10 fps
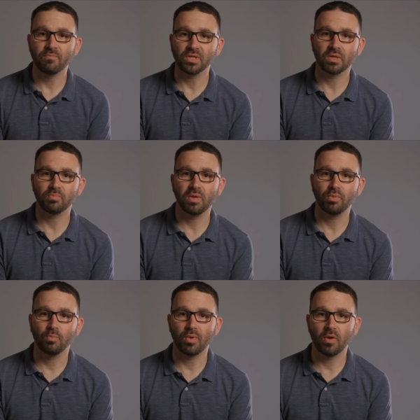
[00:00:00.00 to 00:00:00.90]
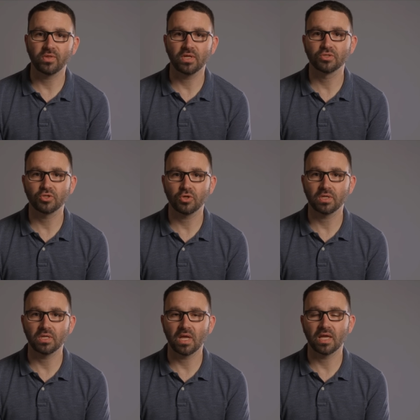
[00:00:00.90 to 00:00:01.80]
million people, both in
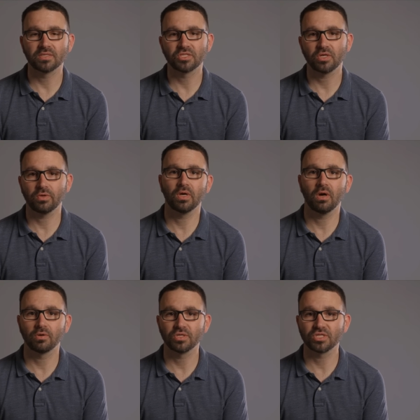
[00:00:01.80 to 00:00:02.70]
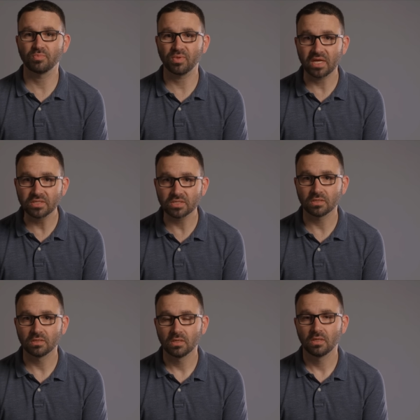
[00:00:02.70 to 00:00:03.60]
Turkey and Syria, are
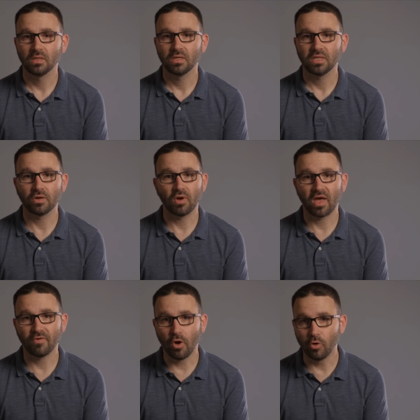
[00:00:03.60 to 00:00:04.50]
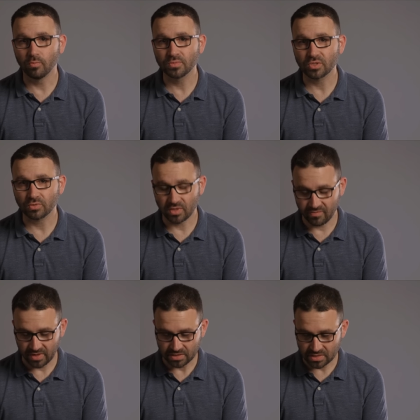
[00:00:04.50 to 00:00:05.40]
displaced. They don't have homes, they're
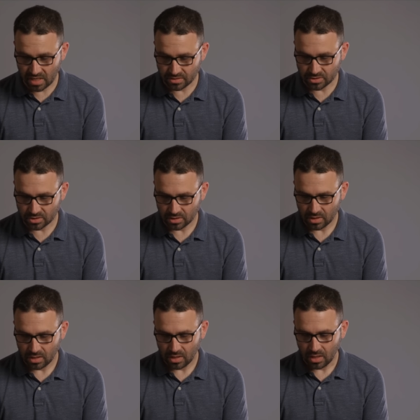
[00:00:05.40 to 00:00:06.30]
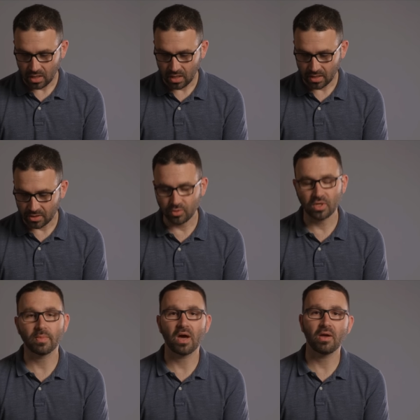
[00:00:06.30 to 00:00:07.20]
living in tents, uh,
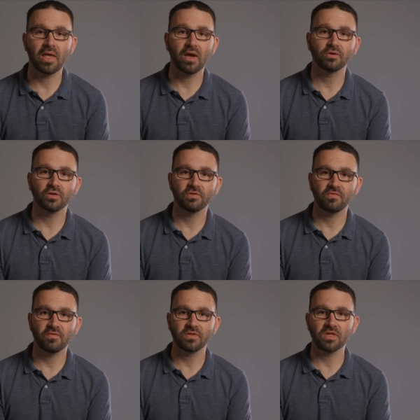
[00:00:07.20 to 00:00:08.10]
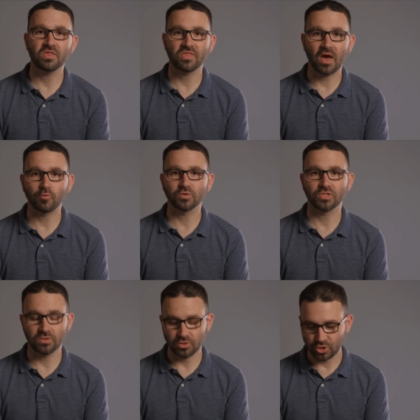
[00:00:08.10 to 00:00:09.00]
including about
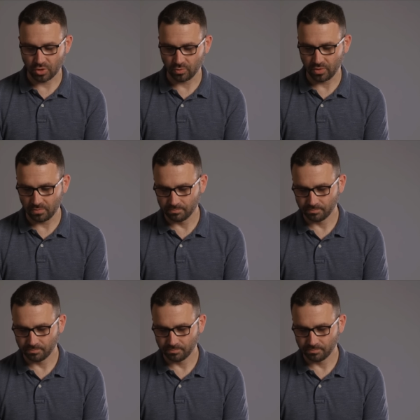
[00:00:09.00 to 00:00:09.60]
850,000 children.